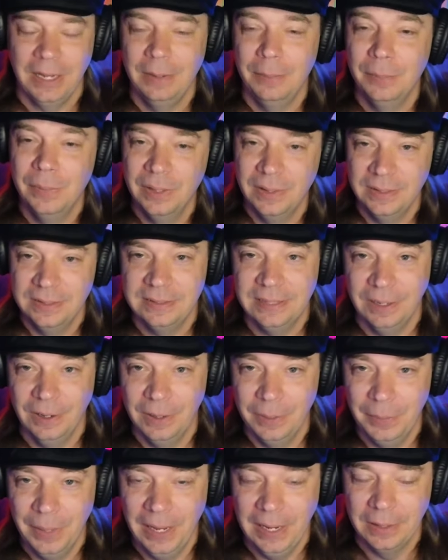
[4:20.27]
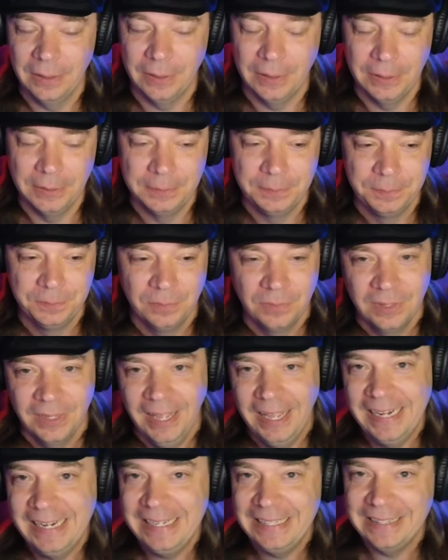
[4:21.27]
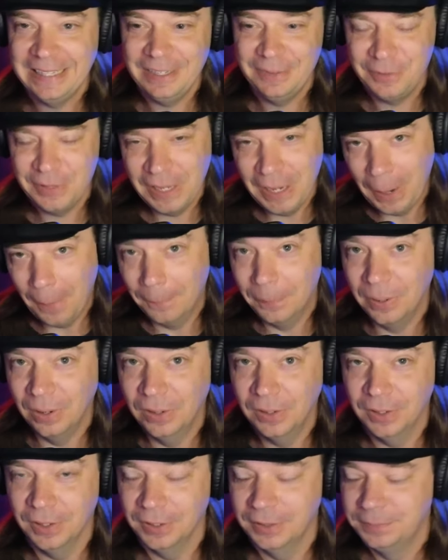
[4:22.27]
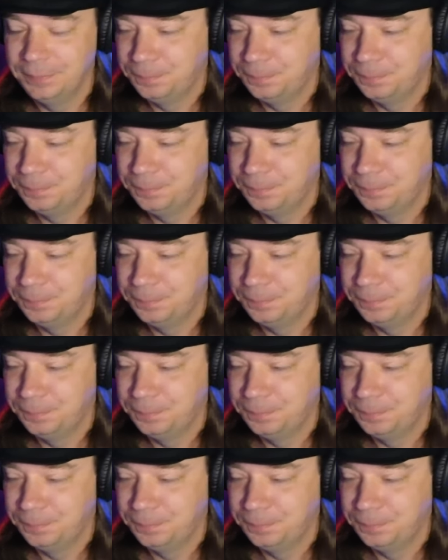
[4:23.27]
of military background, and he lives in a bunker.